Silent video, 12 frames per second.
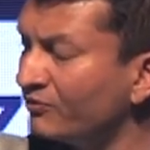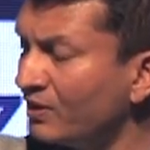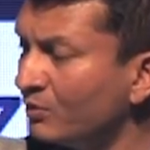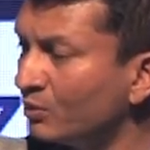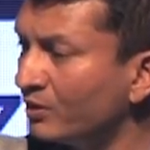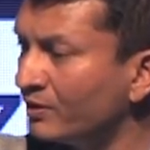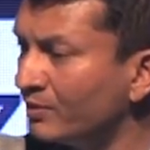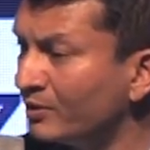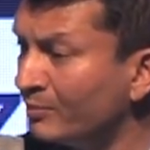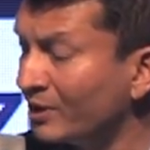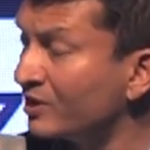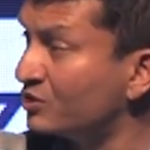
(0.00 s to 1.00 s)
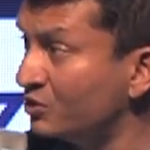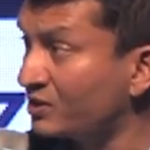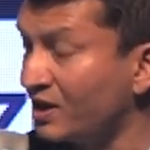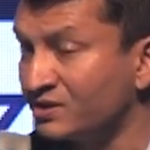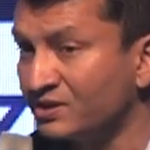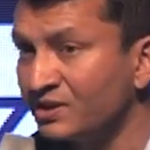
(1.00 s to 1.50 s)
one of the biggest use
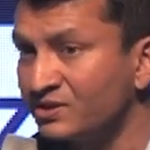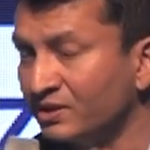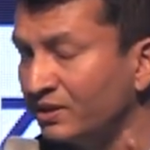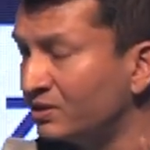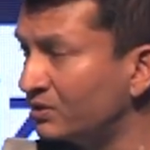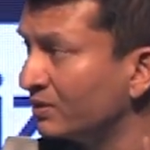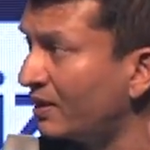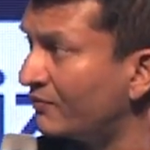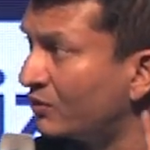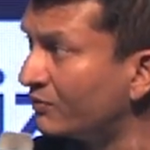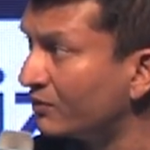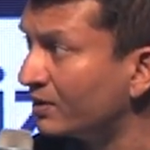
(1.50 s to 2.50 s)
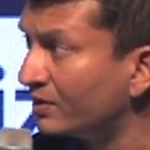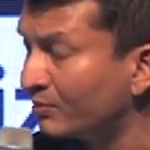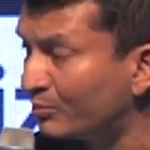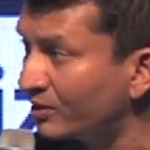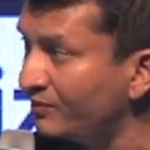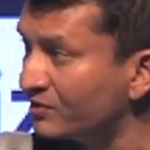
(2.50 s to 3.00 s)
cases actually to lever off the
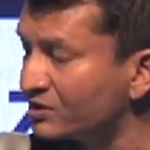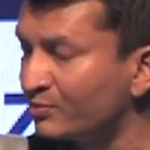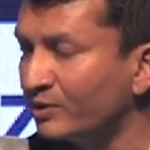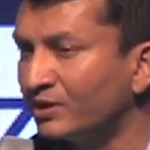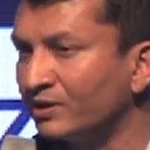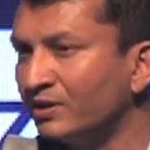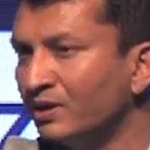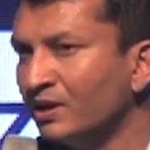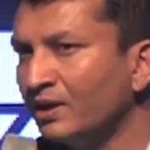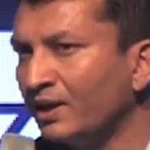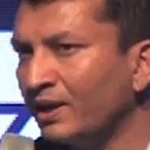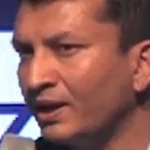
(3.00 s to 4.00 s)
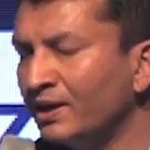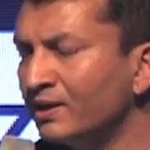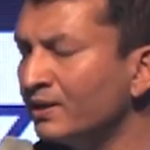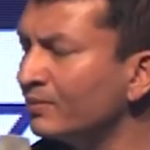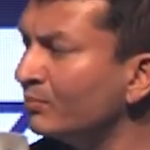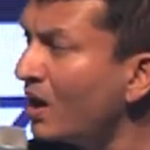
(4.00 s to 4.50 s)
previous speaker
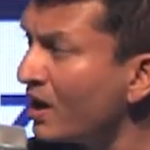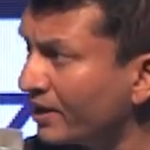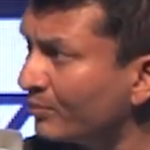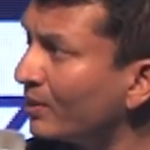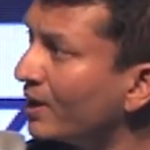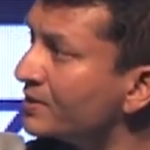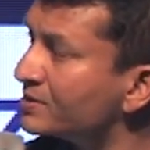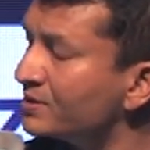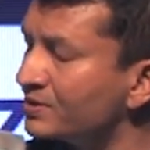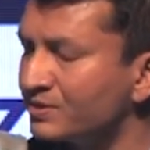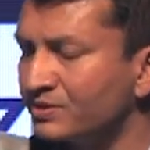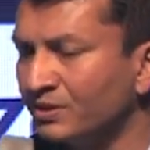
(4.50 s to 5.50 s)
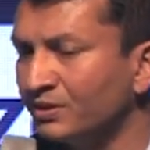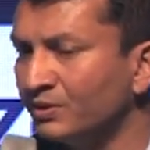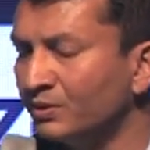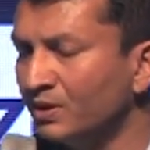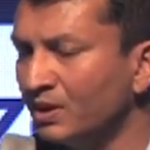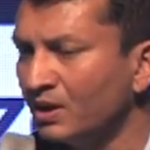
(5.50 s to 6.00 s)
in marketplaces. So
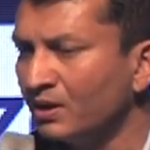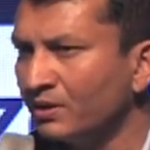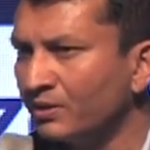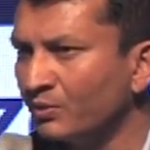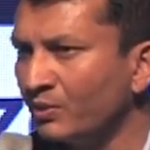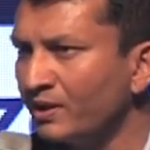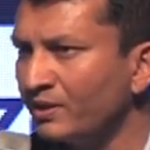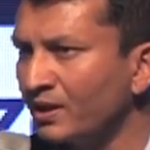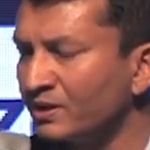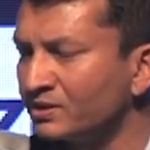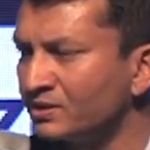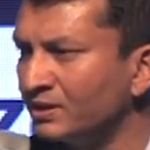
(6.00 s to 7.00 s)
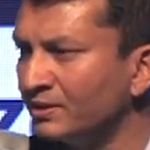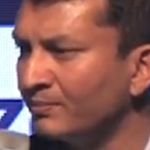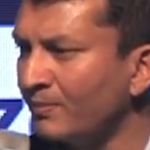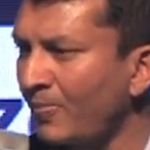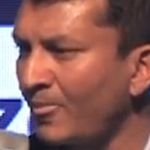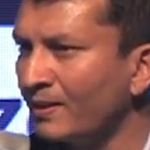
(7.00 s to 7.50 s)
the way that
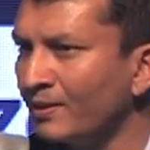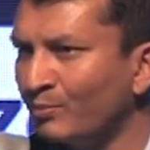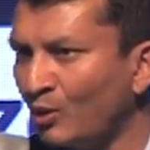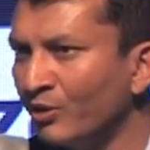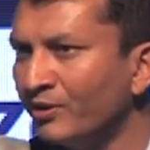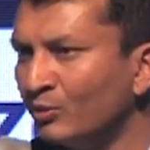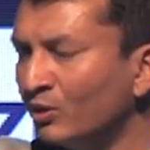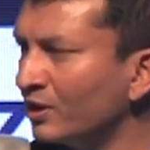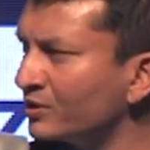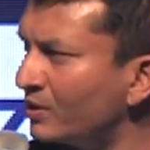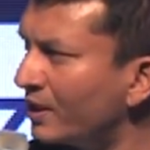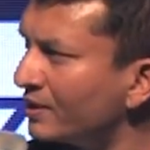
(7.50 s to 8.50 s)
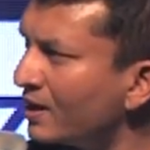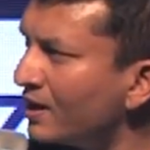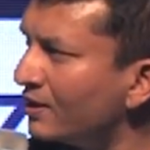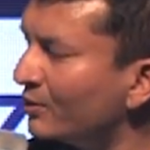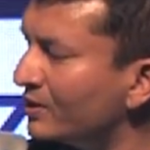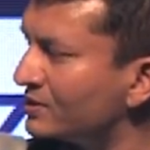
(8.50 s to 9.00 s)
the Ponder works right
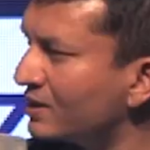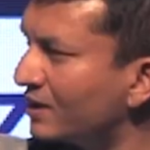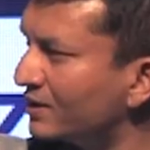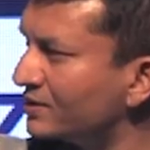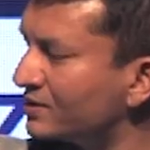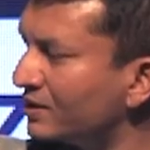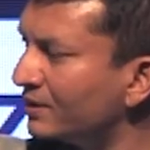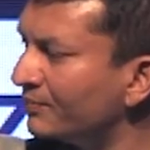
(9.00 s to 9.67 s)
now is that it's